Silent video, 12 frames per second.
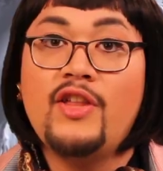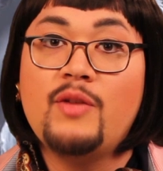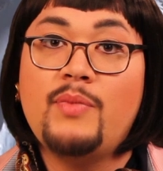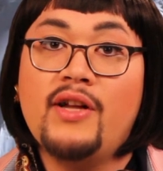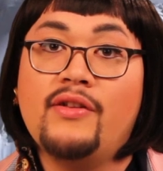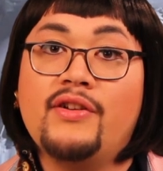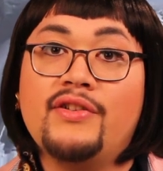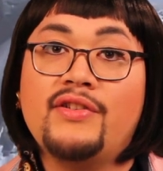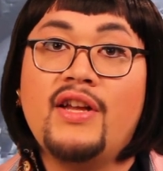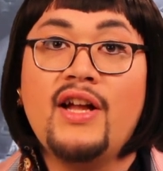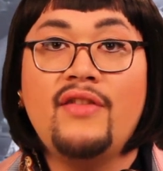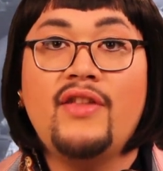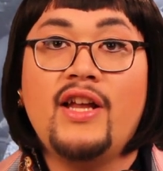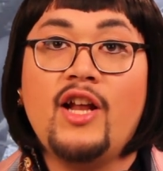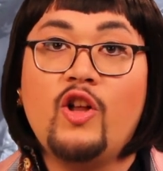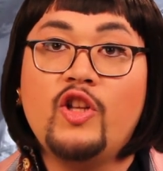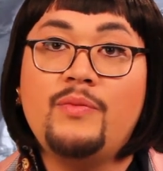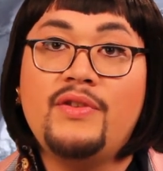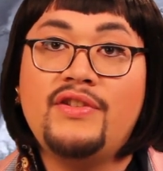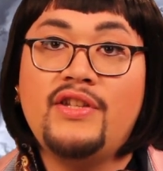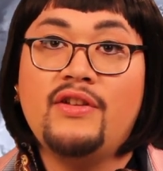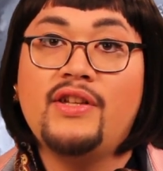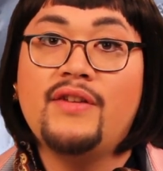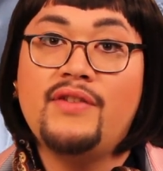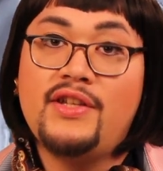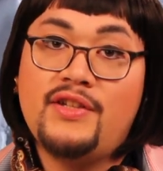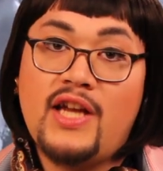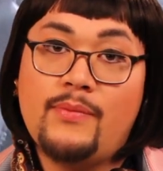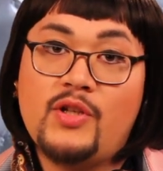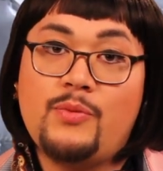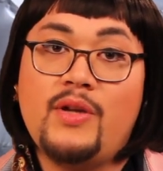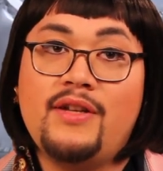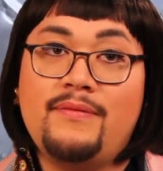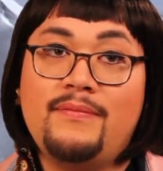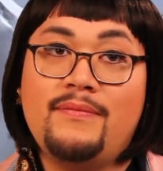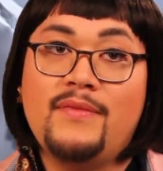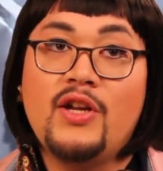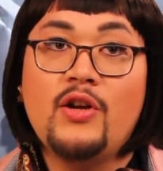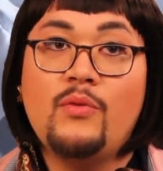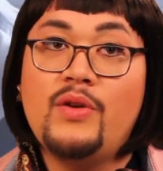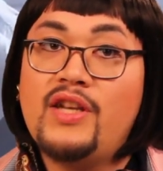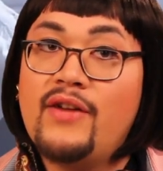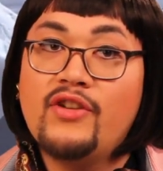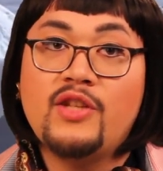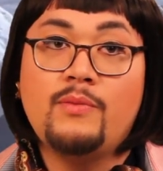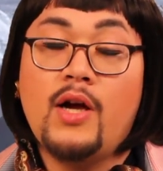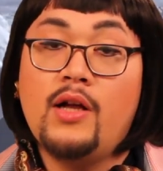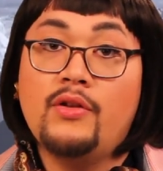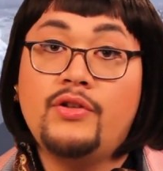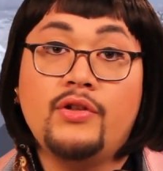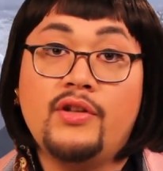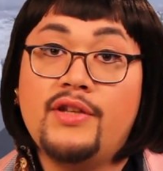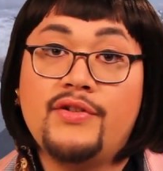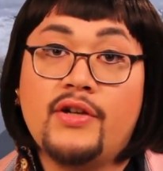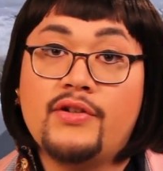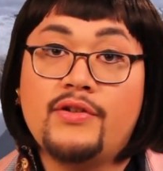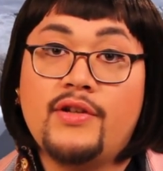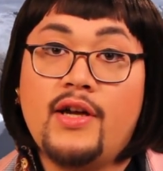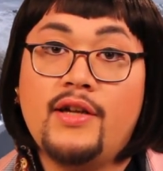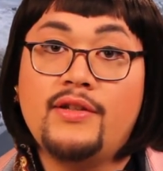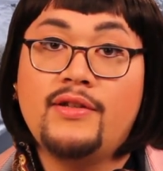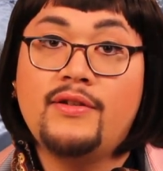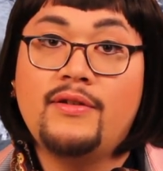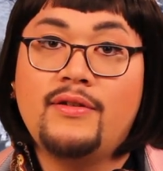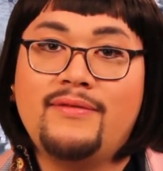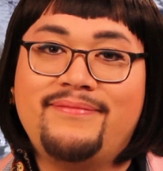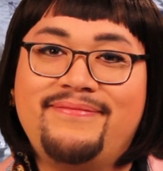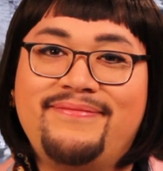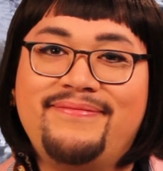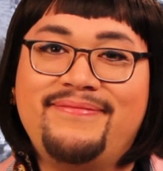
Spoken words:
the thick pillars that held up the ceiling of the establishment, we never smiled during this exercise.